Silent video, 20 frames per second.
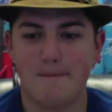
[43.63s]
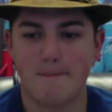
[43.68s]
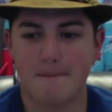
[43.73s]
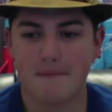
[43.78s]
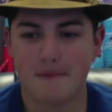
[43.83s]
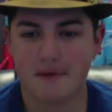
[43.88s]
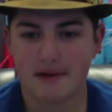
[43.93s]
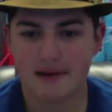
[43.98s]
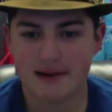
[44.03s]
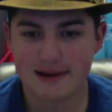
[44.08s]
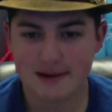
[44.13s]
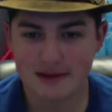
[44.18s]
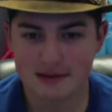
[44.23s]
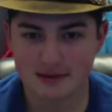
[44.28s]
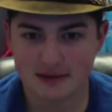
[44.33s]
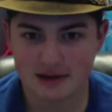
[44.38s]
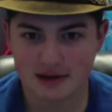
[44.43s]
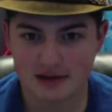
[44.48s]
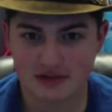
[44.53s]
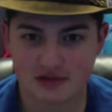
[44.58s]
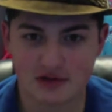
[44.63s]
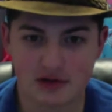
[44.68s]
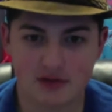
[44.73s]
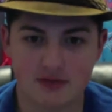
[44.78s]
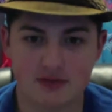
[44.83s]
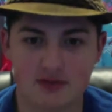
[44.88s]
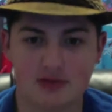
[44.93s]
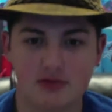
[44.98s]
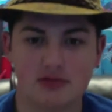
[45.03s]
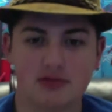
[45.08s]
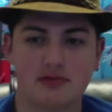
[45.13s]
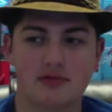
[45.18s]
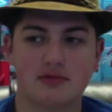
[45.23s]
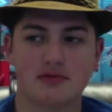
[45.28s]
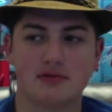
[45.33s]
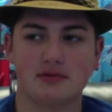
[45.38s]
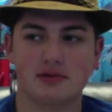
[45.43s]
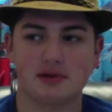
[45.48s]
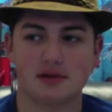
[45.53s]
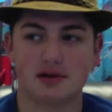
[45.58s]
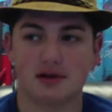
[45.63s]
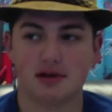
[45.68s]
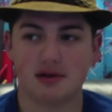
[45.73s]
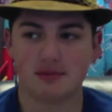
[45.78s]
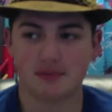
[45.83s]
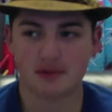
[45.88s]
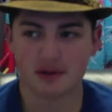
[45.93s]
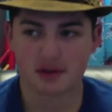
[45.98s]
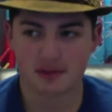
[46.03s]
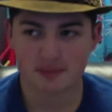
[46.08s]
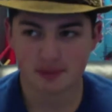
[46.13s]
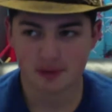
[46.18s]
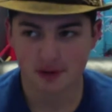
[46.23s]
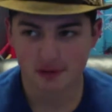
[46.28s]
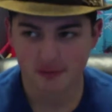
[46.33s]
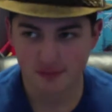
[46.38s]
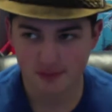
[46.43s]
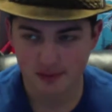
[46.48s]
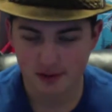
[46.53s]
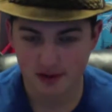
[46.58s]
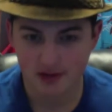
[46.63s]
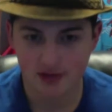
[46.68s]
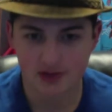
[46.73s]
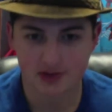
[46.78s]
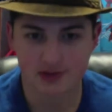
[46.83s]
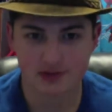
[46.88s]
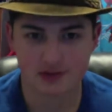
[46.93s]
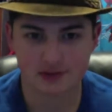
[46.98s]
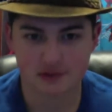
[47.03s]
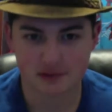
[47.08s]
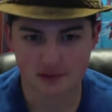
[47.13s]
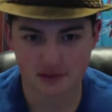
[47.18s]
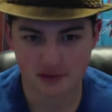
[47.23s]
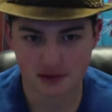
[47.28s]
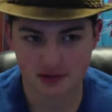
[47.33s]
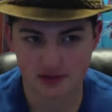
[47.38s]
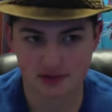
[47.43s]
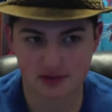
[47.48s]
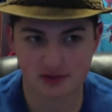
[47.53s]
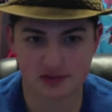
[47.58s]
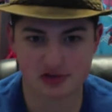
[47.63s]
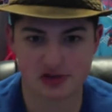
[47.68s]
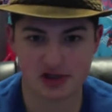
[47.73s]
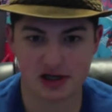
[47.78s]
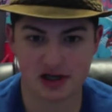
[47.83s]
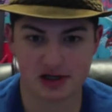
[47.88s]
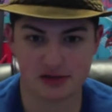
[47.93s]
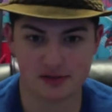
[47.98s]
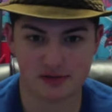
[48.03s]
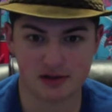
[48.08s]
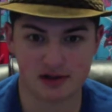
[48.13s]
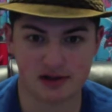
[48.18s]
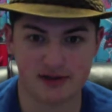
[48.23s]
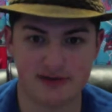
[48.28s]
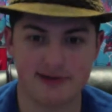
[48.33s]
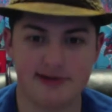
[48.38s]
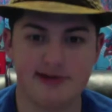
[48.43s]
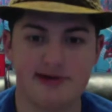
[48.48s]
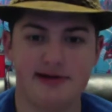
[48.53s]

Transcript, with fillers: But now that that's over, and I'm on a break from college till January,